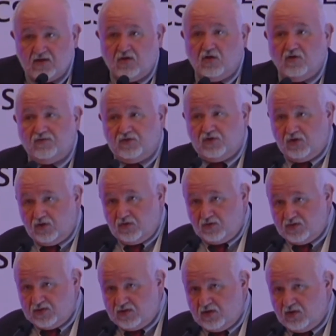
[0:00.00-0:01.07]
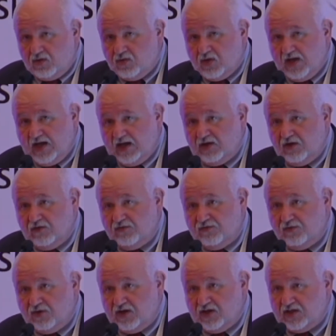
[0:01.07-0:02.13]
of those who had a
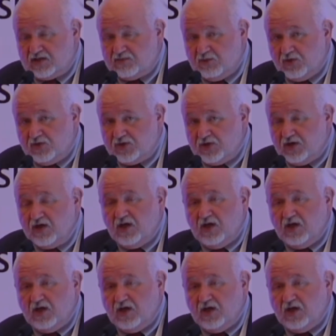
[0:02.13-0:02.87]
foreign exposure,